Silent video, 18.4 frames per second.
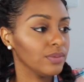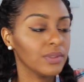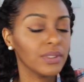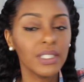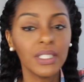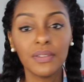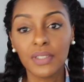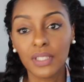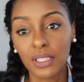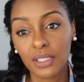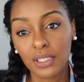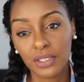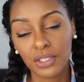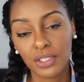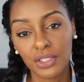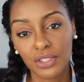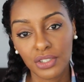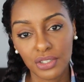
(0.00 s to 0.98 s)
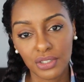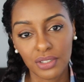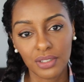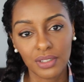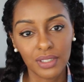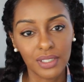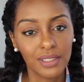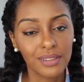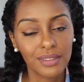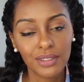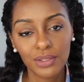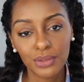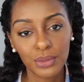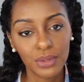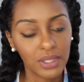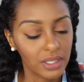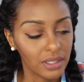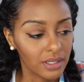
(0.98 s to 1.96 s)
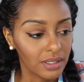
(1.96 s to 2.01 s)
leave-in conditioner
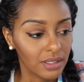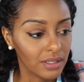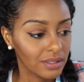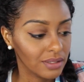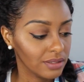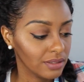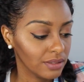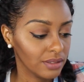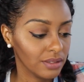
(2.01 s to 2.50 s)
into a, uh,